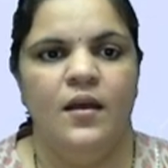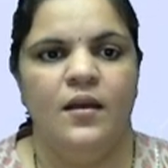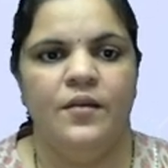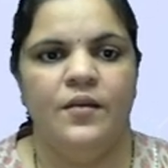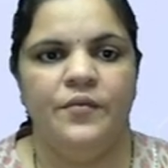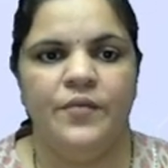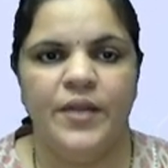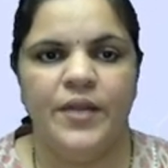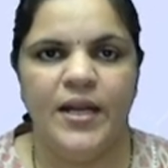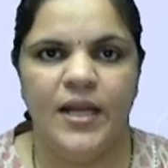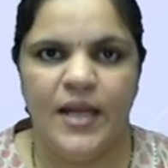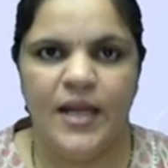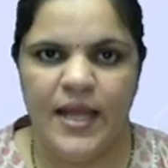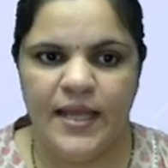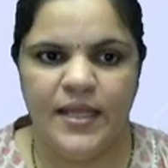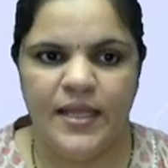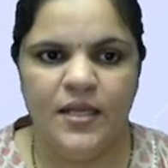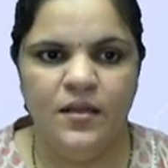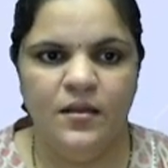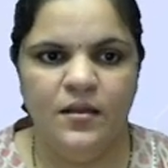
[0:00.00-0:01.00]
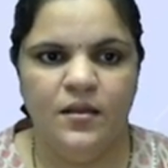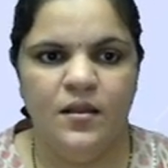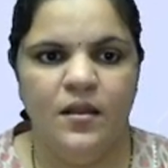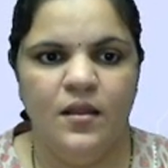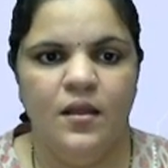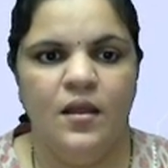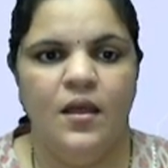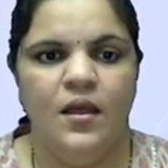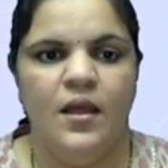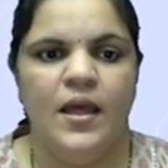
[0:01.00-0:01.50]
read line
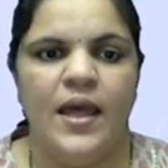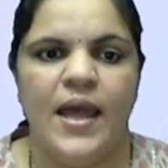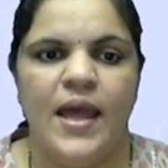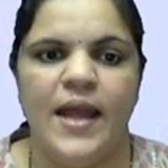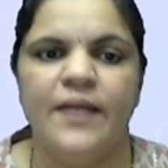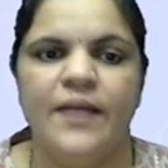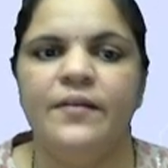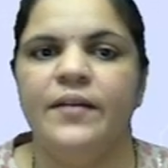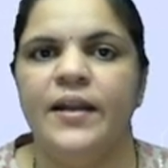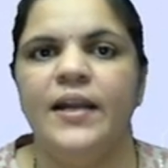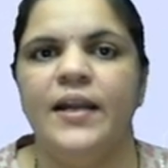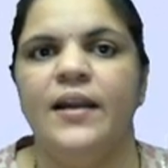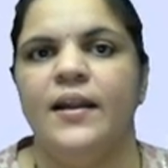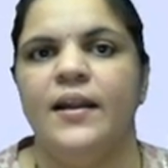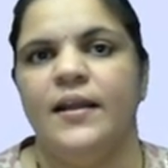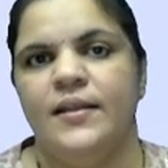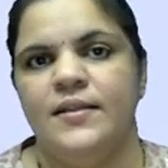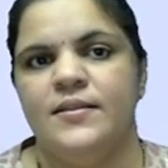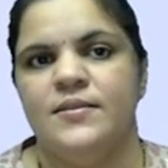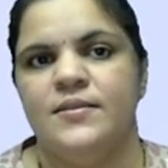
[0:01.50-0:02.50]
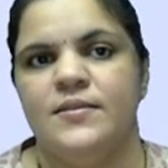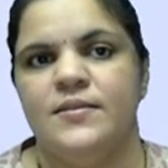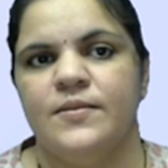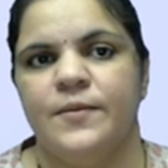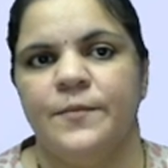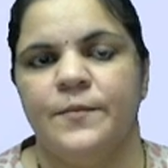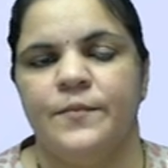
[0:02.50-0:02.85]
and read lines.